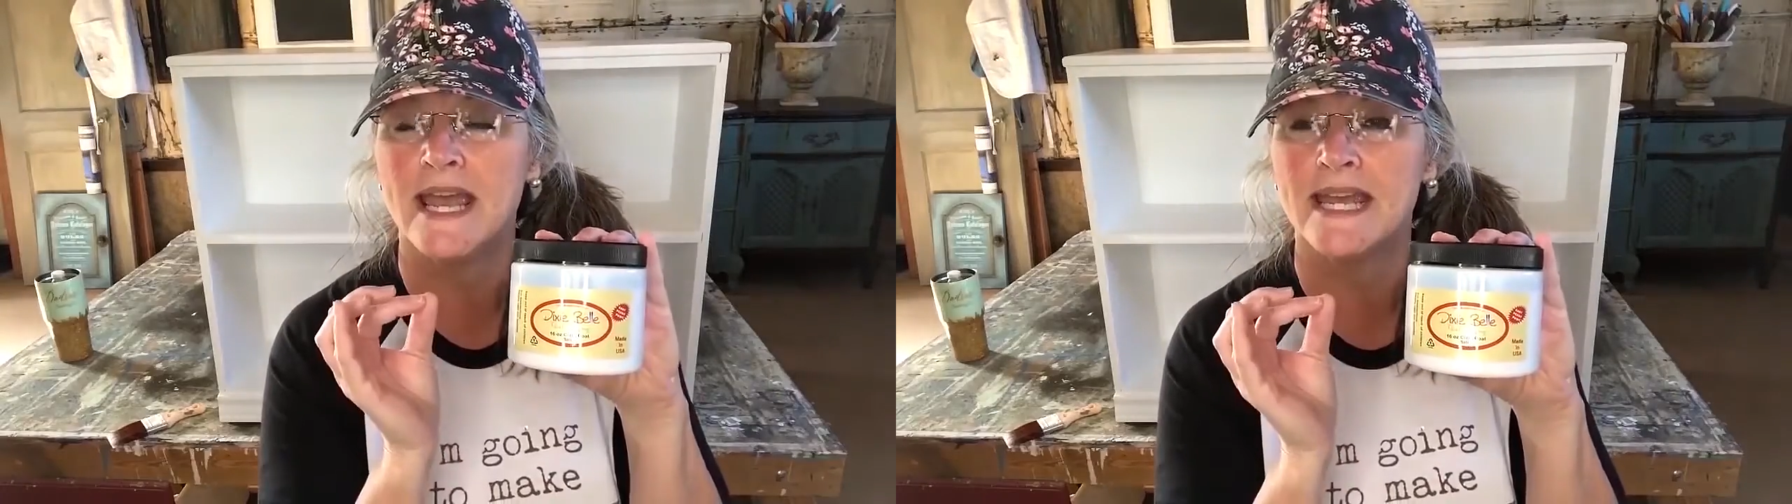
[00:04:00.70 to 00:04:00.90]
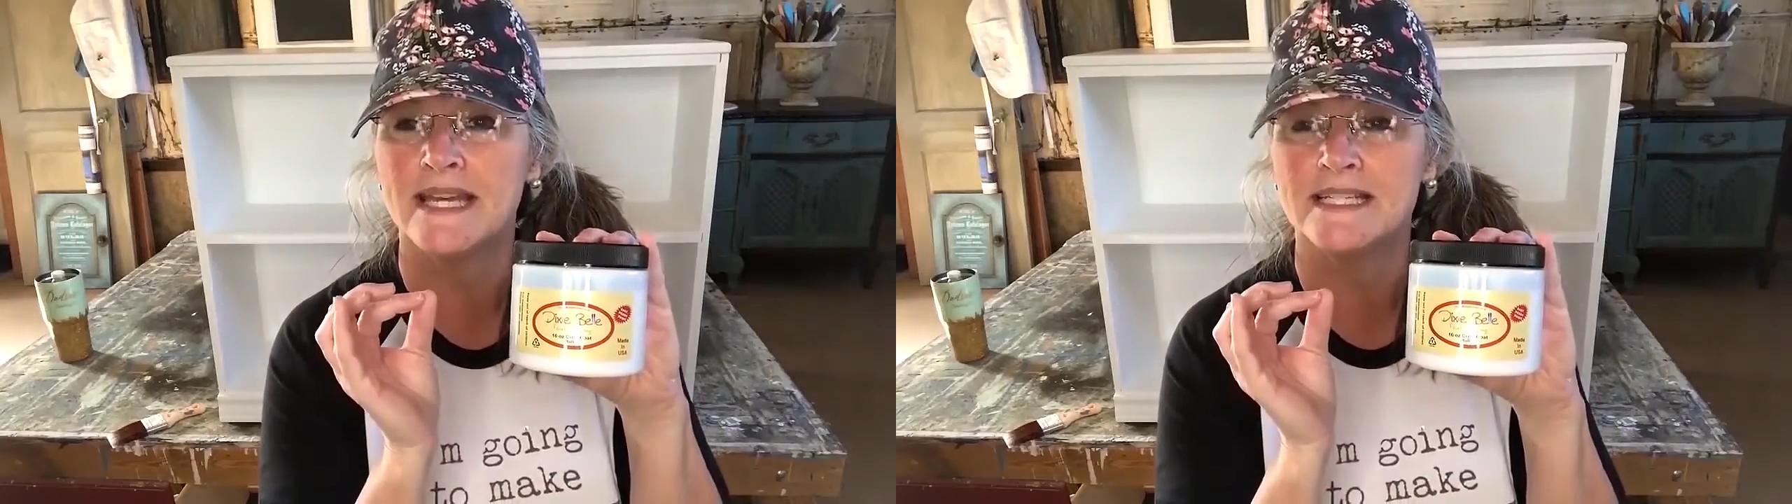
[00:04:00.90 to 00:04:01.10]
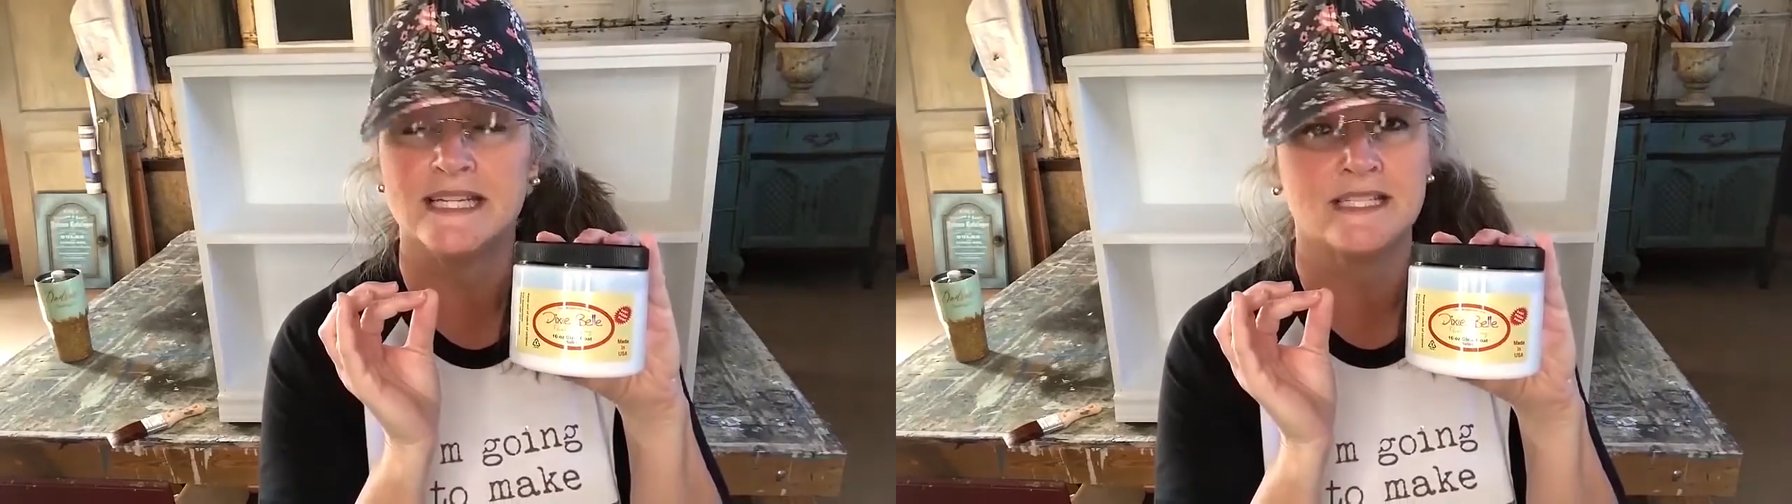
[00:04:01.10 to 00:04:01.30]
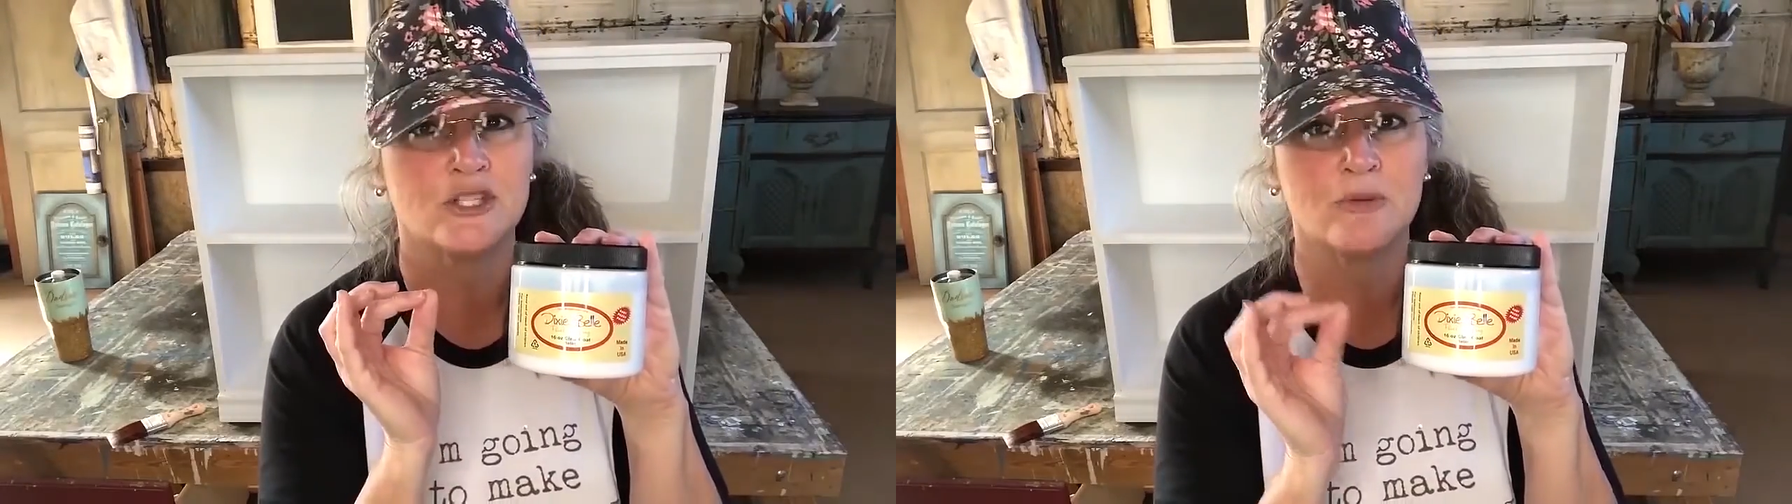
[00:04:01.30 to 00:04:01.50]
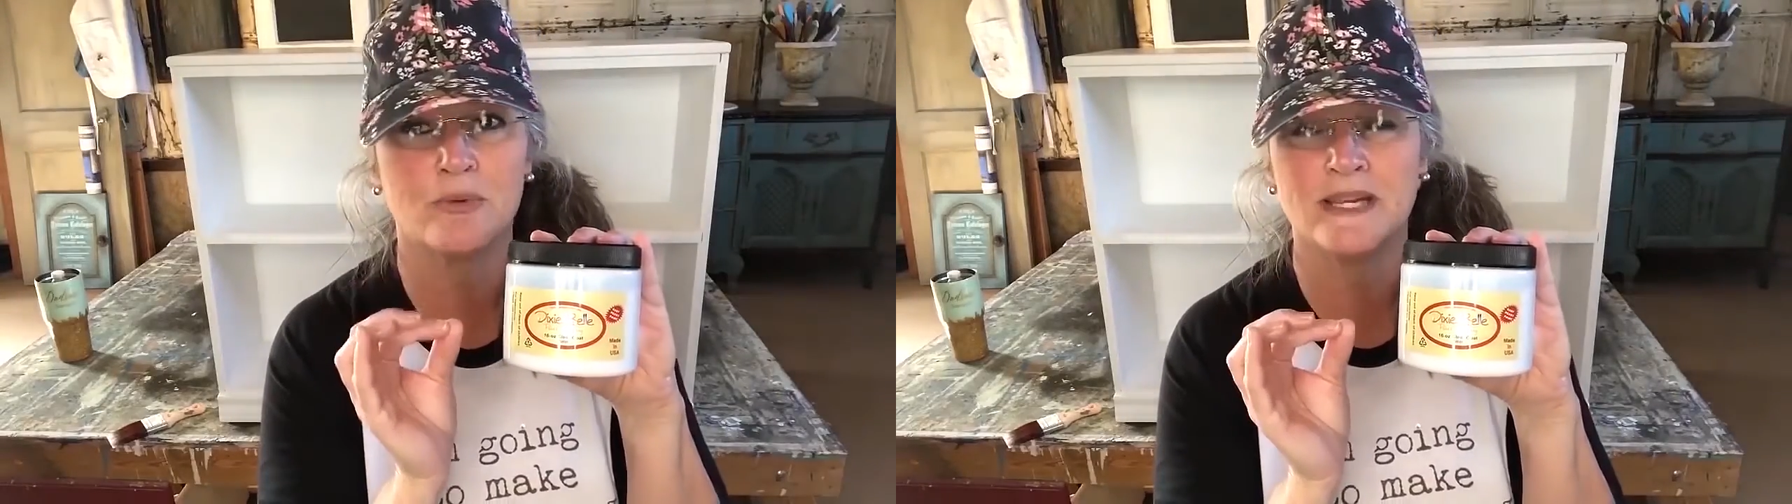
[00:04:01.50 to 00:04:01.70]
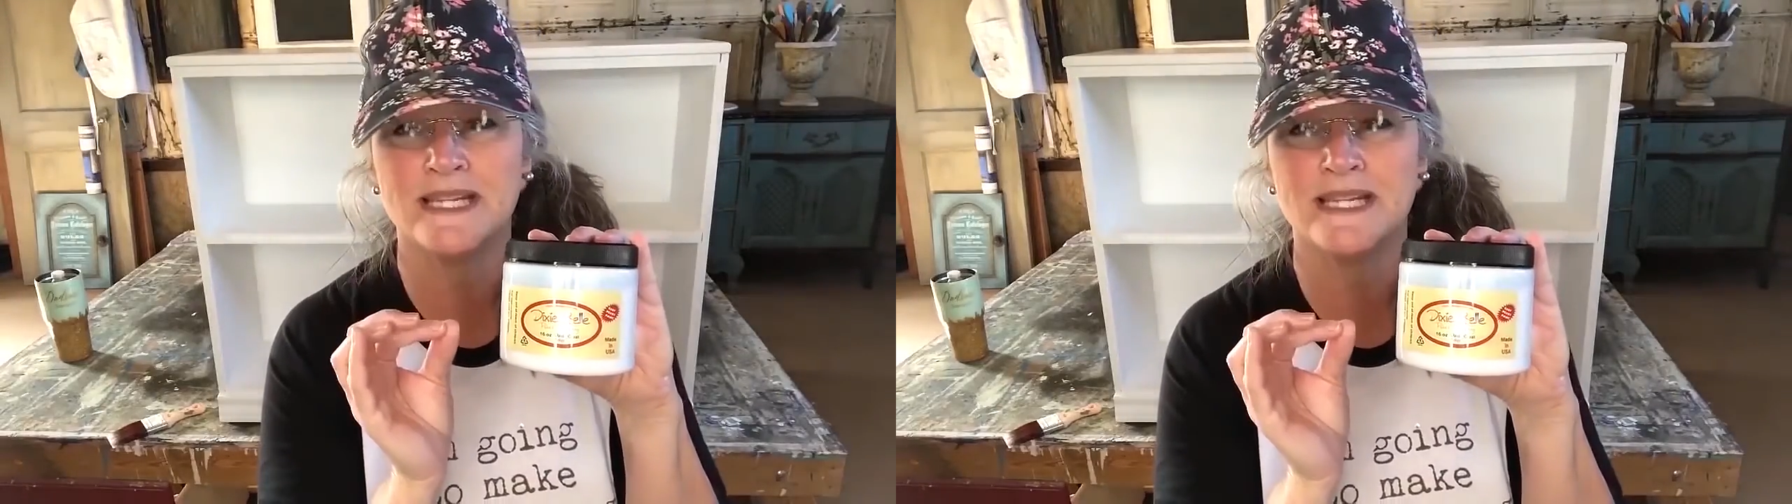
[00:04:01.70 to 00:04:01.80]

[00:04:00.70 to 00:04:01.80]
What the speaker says: and it's super